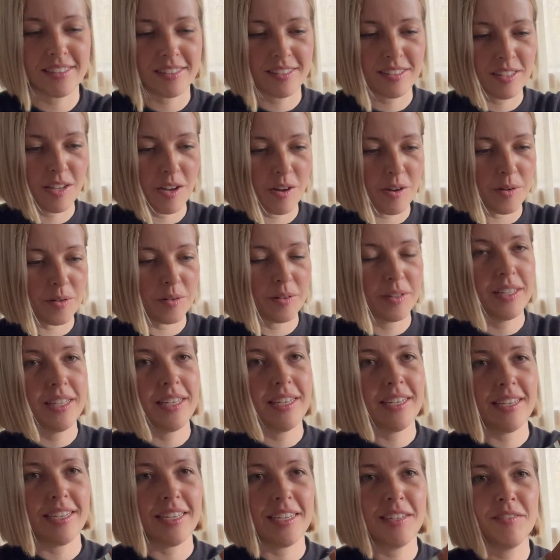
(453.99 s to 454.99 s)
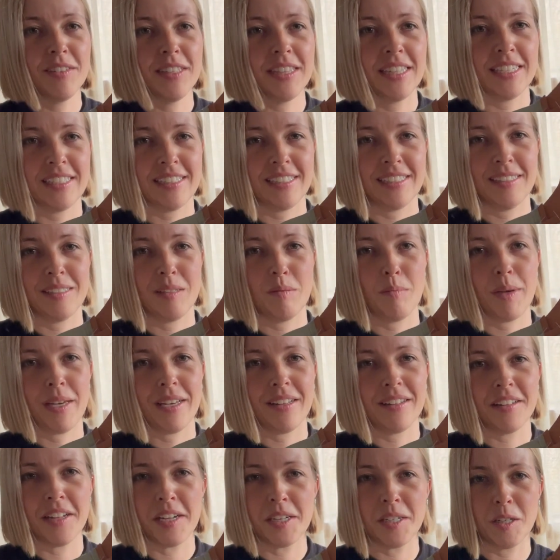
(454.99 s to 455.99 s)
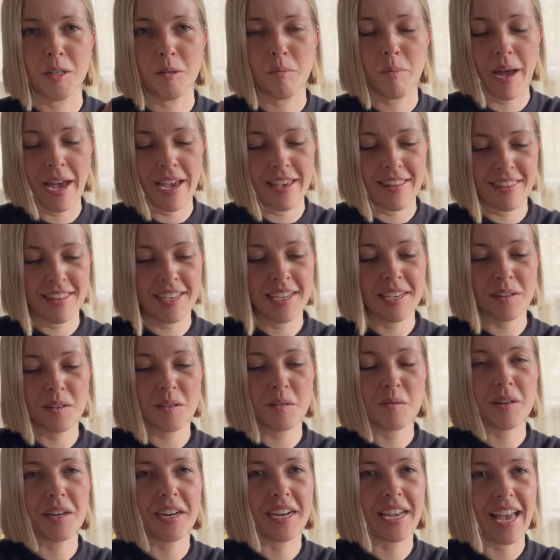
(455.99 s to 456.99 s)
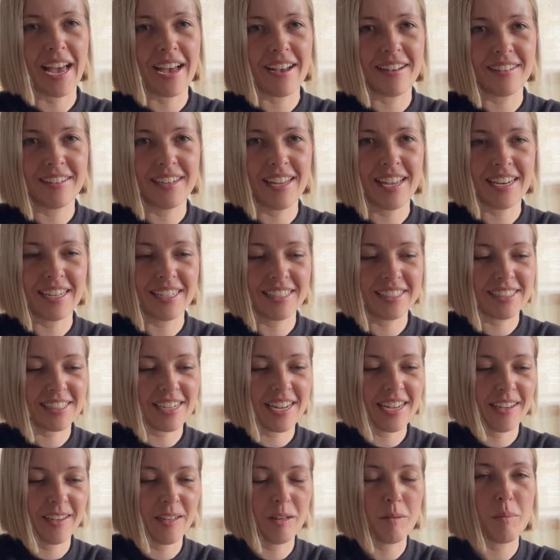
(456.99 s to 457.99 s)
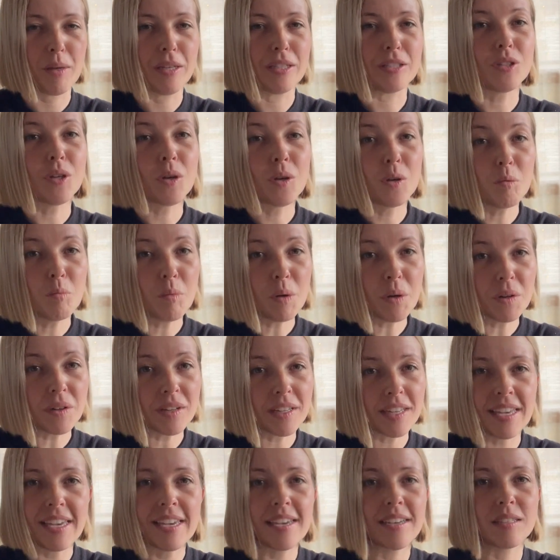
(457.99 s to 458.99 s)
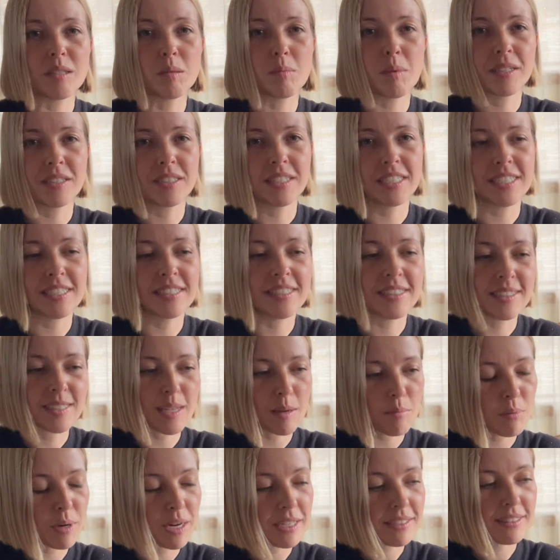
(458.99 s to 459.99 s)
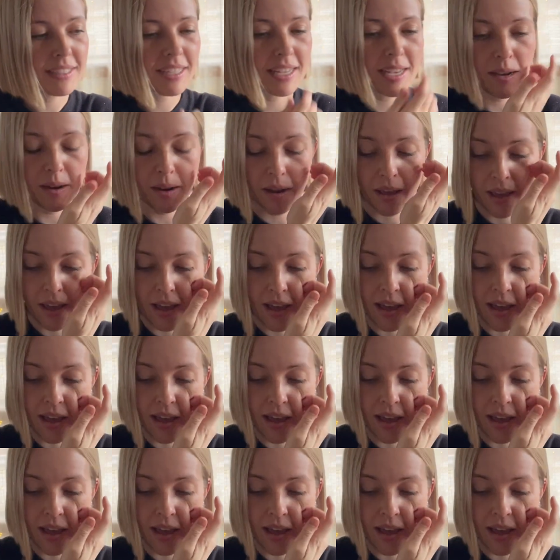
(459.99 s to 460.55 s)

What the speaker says: So even this is a bit cluttered, but I think it'll work out and it's not going to be too bulky, especially since I pressed it.